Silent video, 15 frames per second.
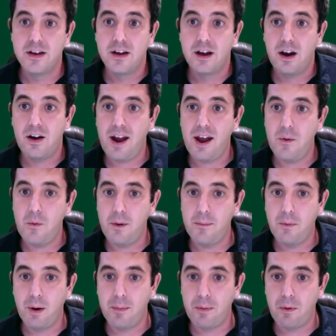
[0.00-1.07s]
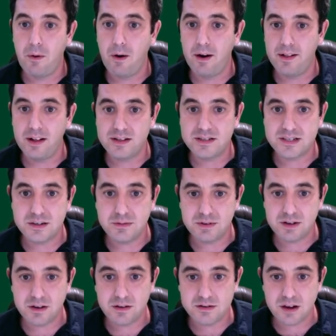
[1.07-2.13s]
All right, one more board. Let's see
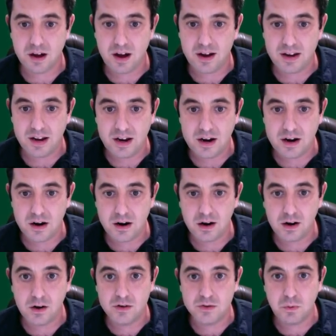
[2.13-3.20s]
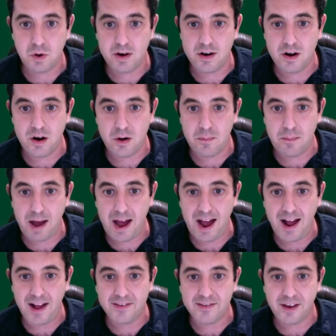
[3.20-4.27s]
what goes on here. It goes 1 no
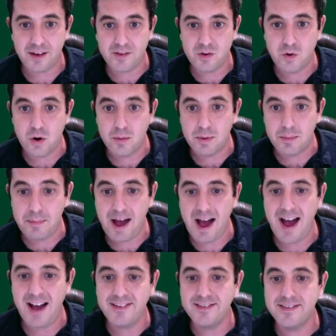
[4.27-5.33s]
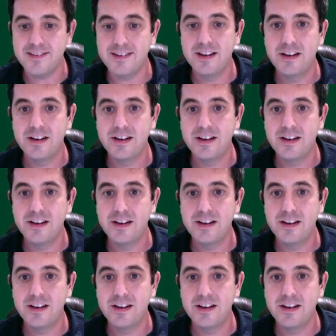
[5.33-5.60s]
pass. I have a normal pass.